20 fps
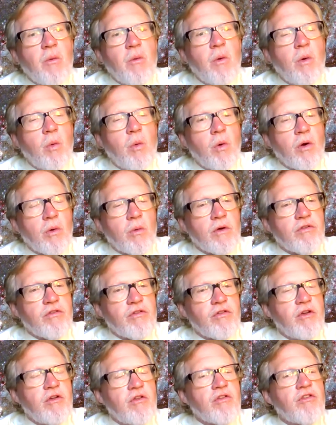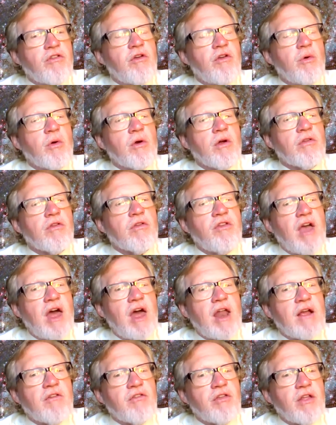will work with students who are in
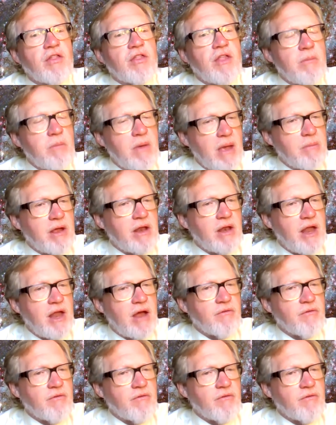settings that they maybe